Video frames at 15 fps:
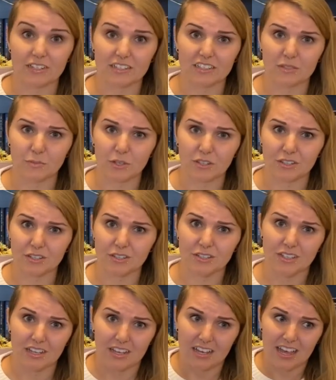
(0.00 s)
this book,
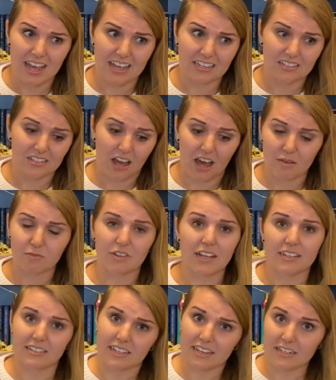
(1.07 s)
and I'm
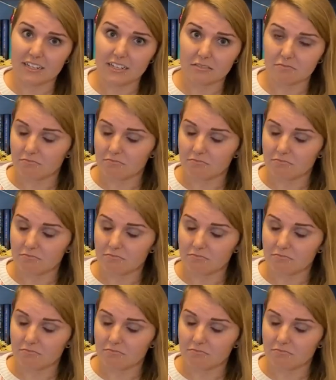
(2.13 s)
glad that I did.